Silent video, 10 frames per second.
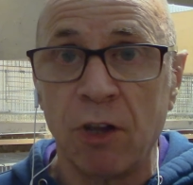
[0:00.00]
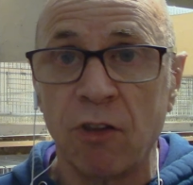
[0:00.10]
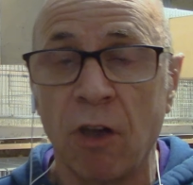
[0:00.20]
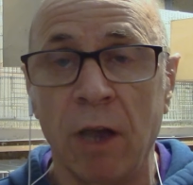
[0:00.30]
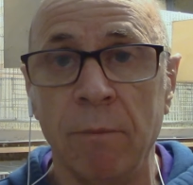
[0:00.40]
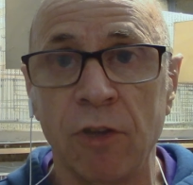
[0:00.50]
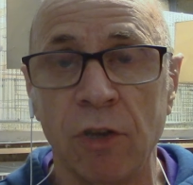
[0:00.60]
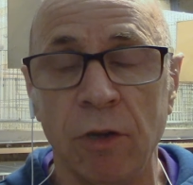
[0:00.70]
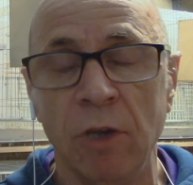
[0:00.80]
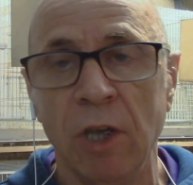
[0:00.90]
time
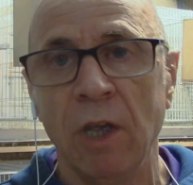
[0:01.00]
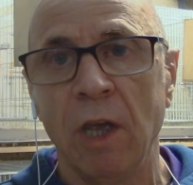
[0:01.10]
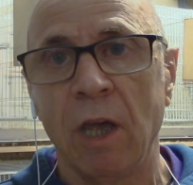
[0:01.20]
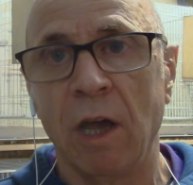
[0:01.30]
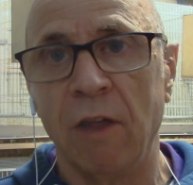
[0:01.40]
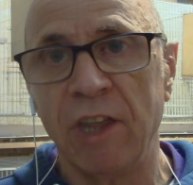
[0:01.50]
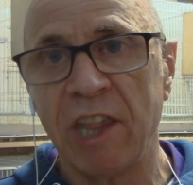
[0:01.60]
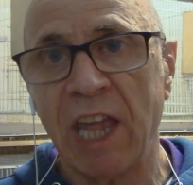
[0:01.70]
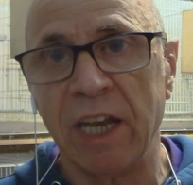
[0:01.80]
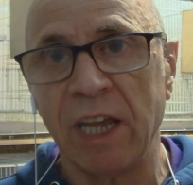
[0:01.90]
to this
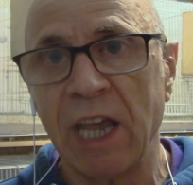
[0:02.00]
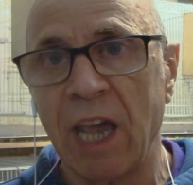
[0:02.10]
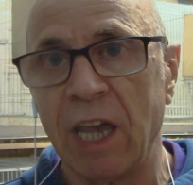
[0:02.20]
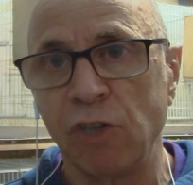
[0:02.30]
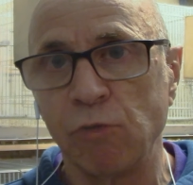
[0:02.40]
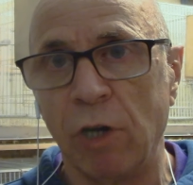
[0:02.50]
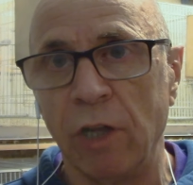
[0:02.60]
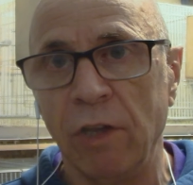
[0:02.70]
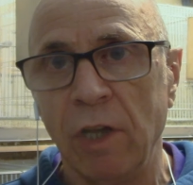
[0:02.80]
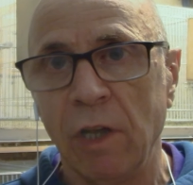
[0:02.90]
hen in cage 1.